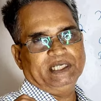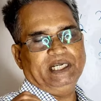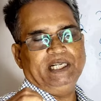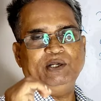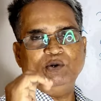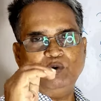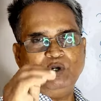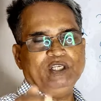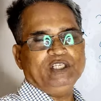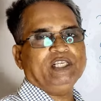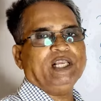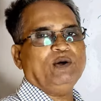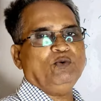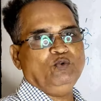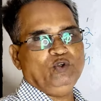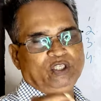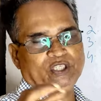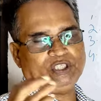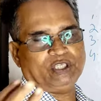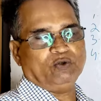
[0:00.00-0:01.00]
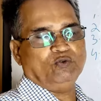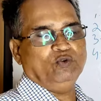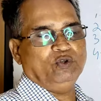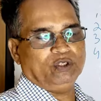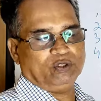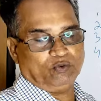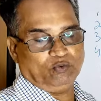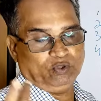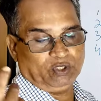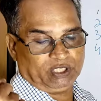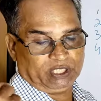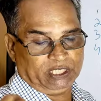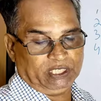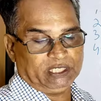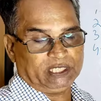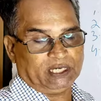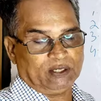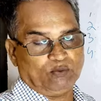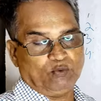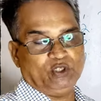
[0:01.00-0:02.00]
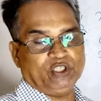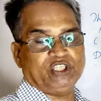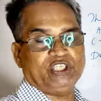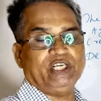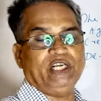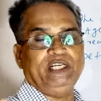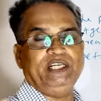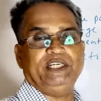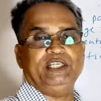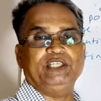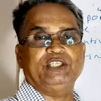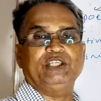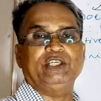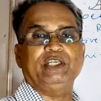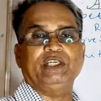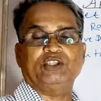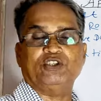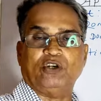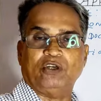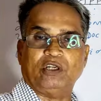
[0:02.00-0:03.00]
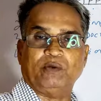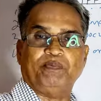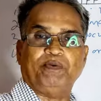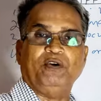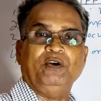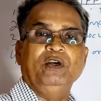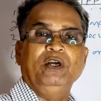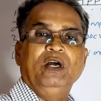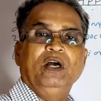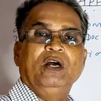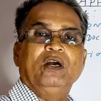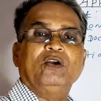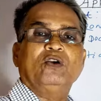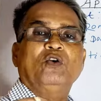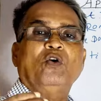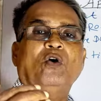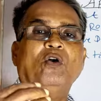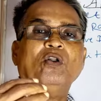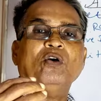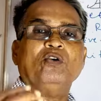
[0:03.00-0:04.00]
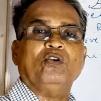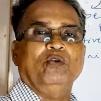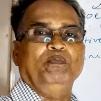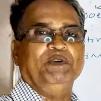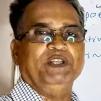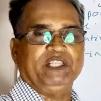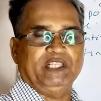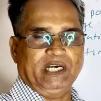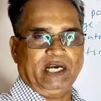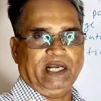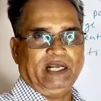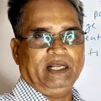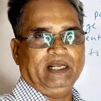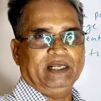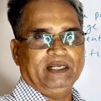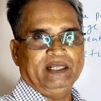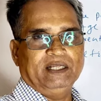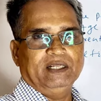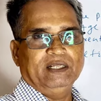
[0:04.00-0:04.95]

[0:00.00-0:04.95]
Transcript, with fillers: In Odisha, we, say, we, we think and we say it is a sort of a Gana Kavita.